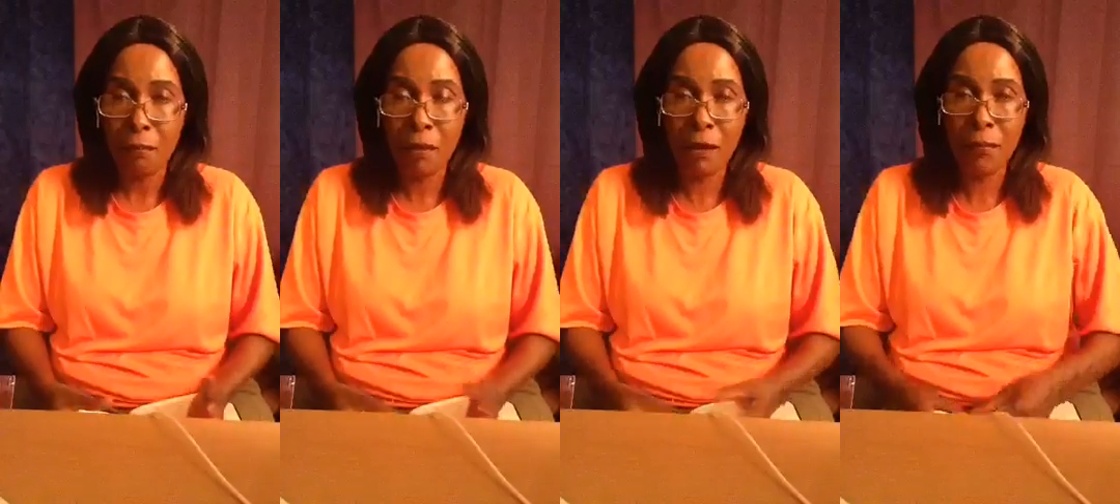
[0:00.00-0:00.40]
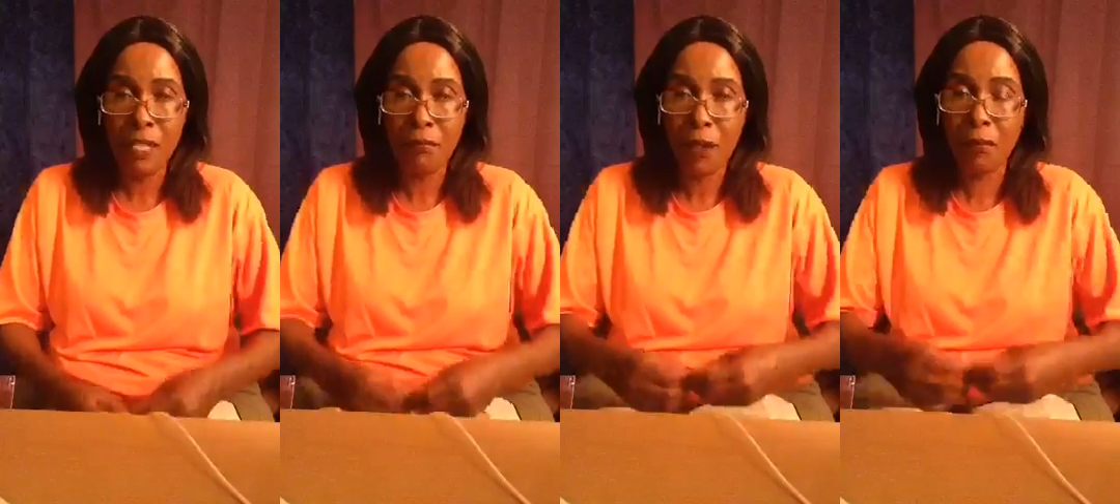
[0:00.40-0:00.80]
Maybe
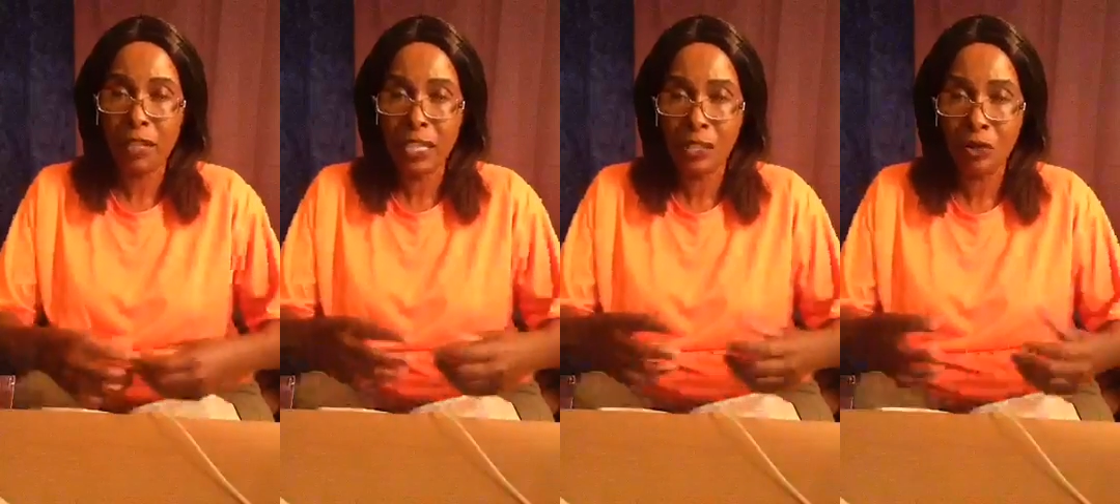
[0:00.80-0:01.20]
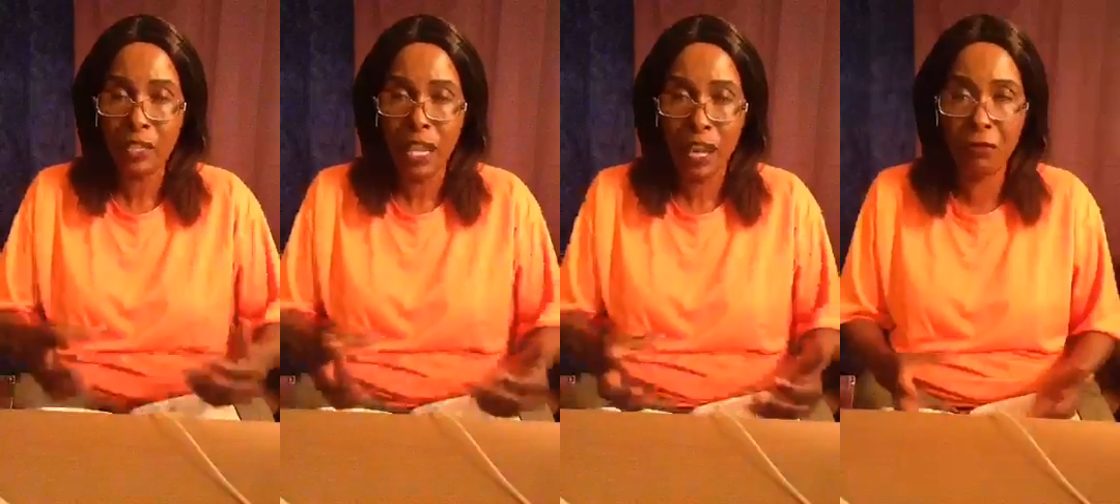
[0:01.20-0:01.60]
the vehicle does
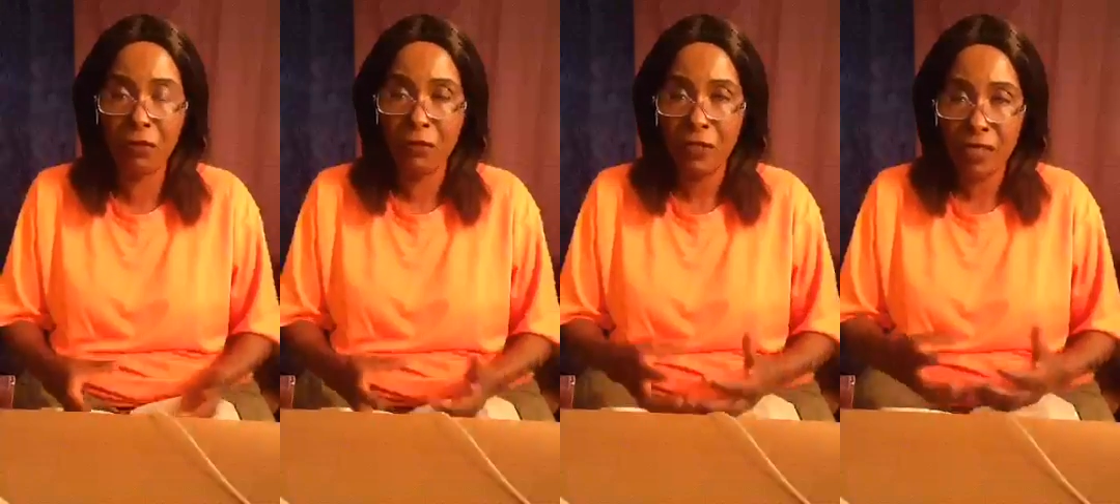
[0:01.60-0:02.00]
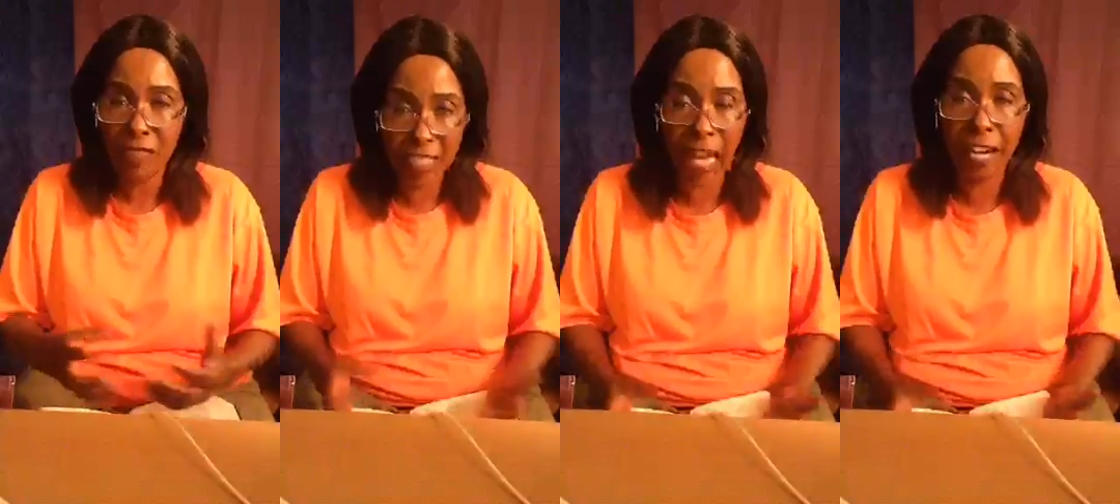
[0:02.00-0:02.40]
not have
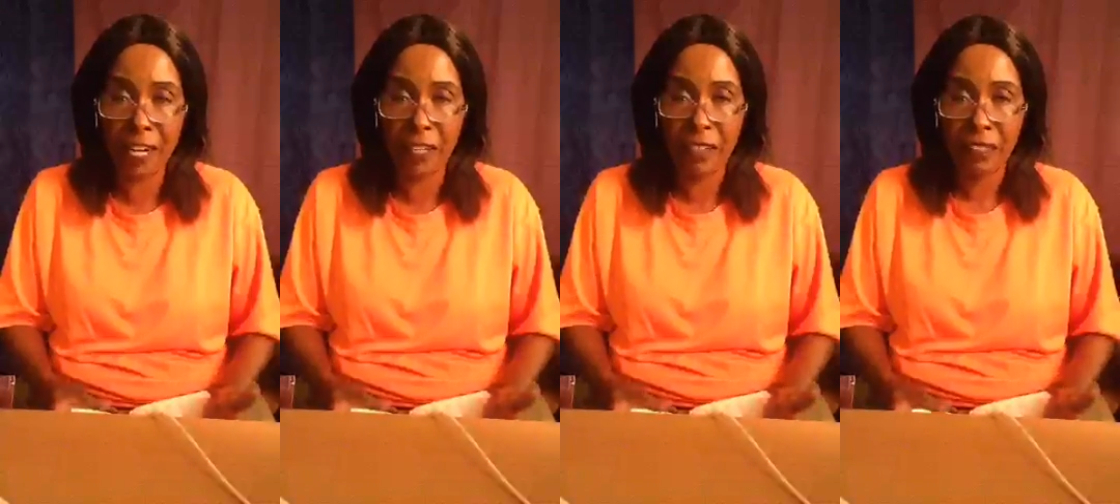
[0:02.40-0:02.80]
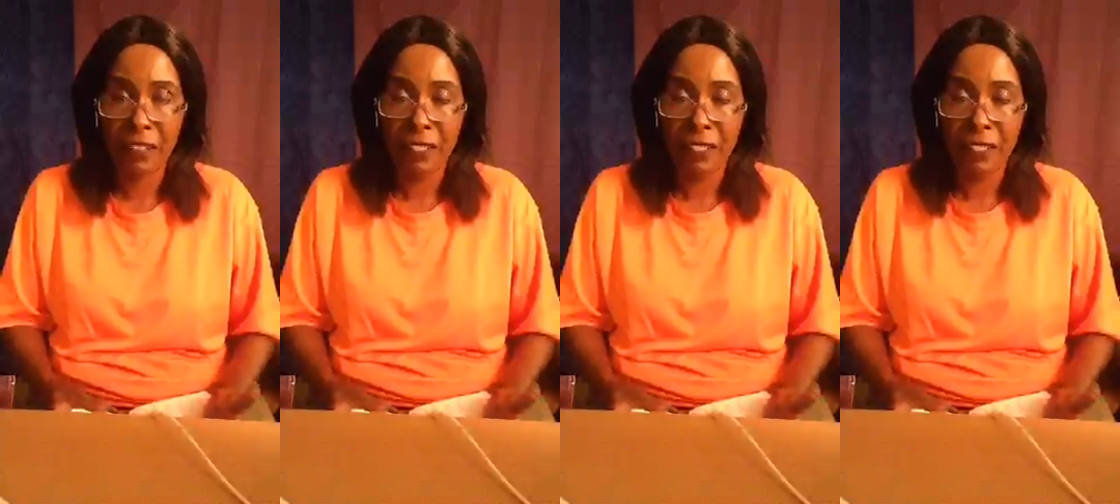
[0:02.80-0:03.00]
steering.